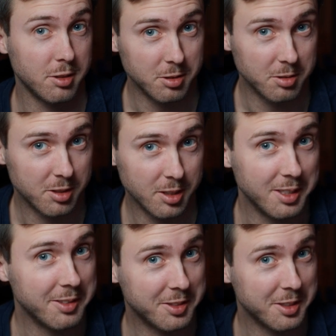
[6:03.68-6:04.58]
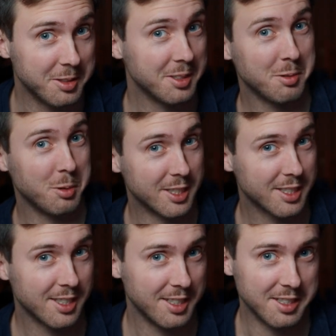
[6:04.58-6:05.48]
do so if you
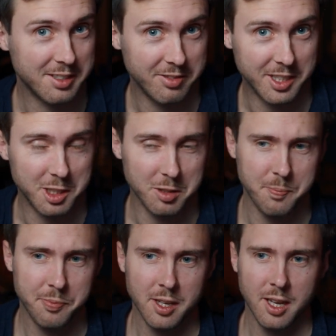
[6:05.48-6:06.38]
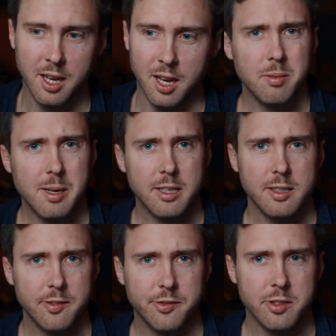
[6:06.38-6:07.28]
watch this video. No matter
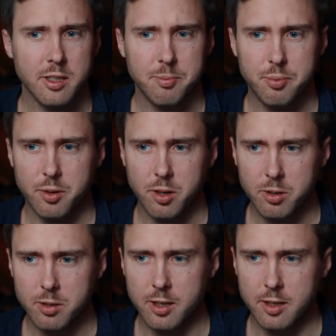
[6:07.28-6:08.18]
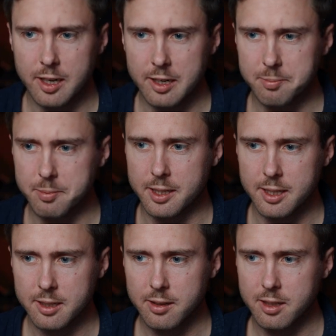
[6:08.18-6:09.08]
if you're a pro or a
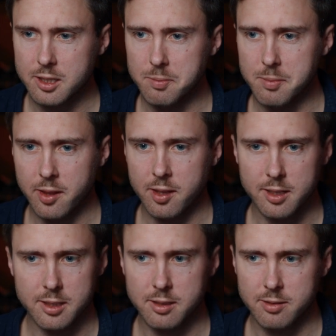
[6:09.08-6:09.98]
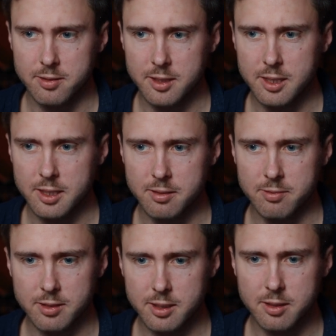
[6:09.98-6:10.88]
beginner, this method is really,
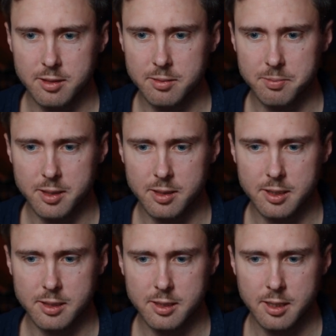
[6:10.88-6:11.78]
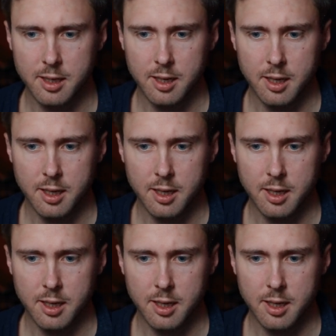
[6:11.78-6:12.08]
really good because